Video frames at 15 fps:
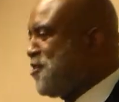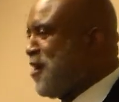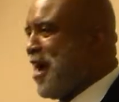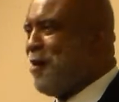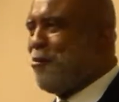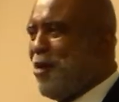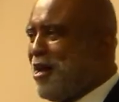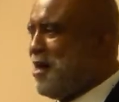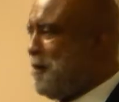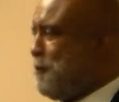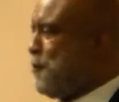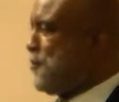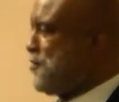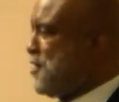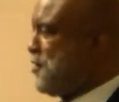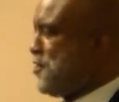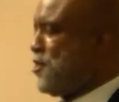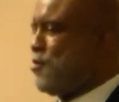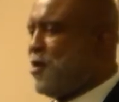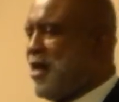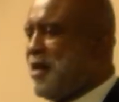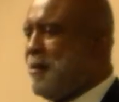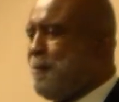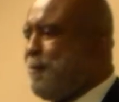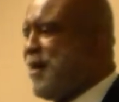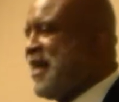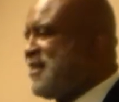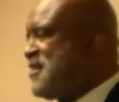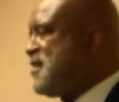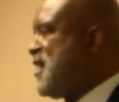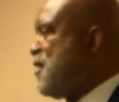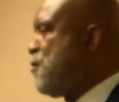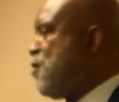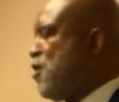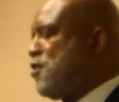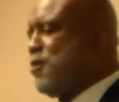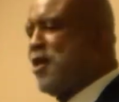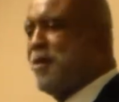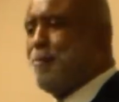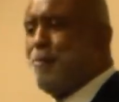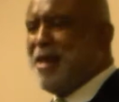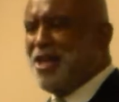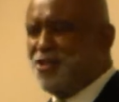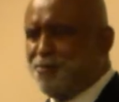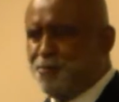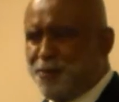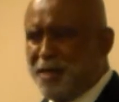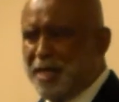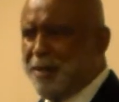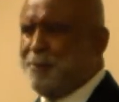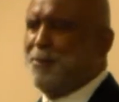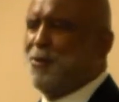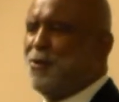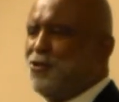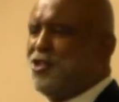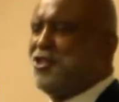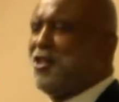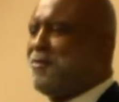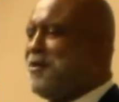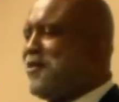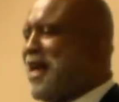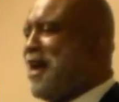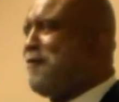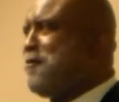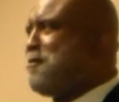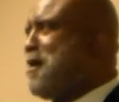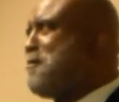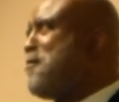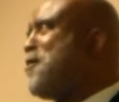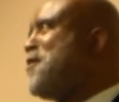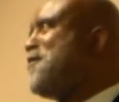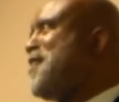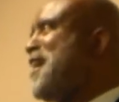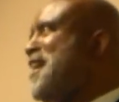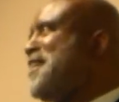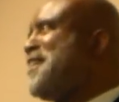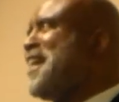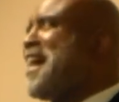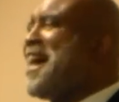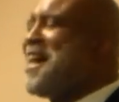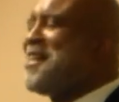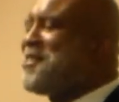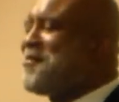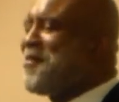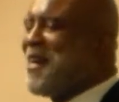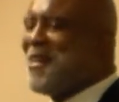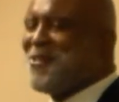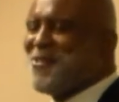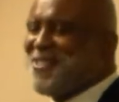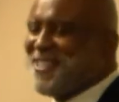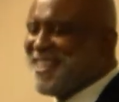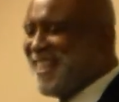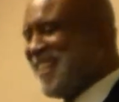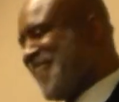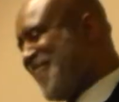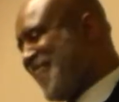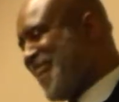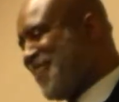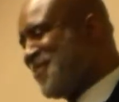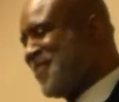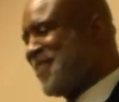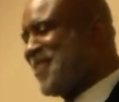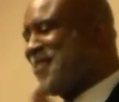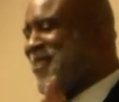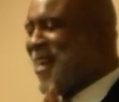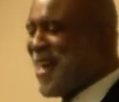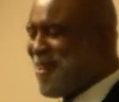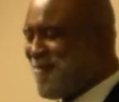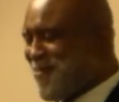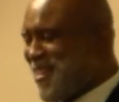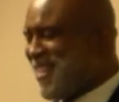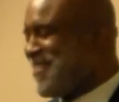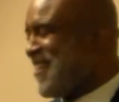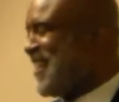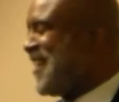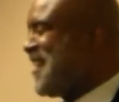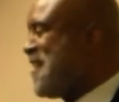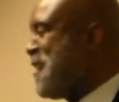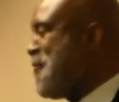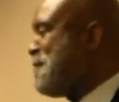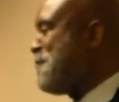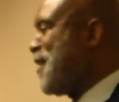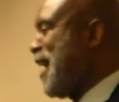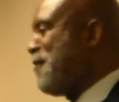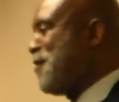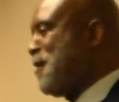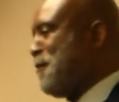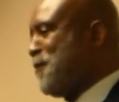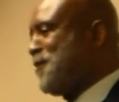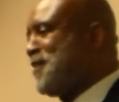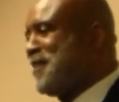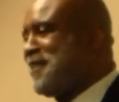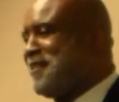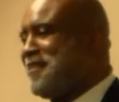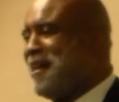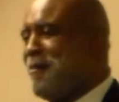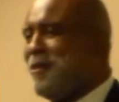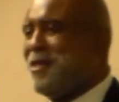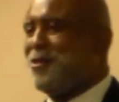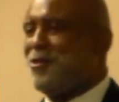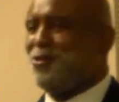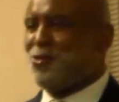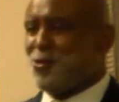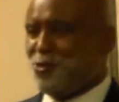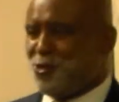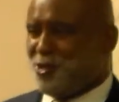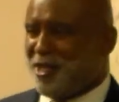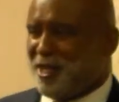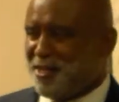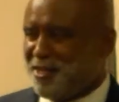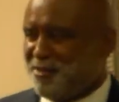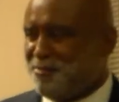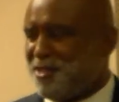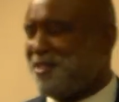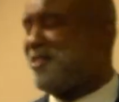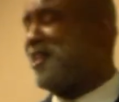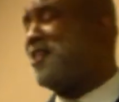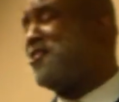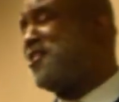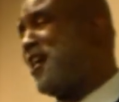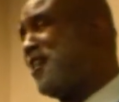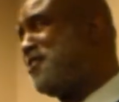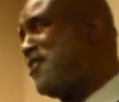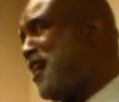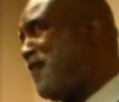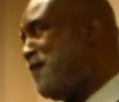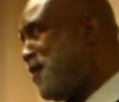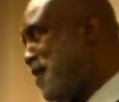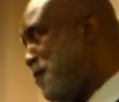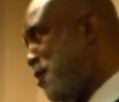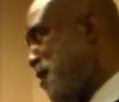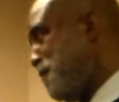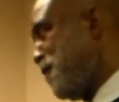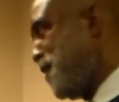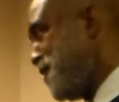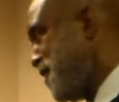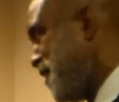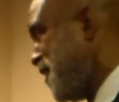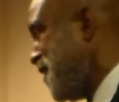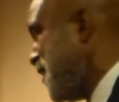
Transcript: So I want to present to you one of the best networkers, one of the best people. She took me out for my birthday to the island spot on Sunday, and I was just so happy, right? But I want to present to someone and introduce the Sunshine Stanford. Come on up, please.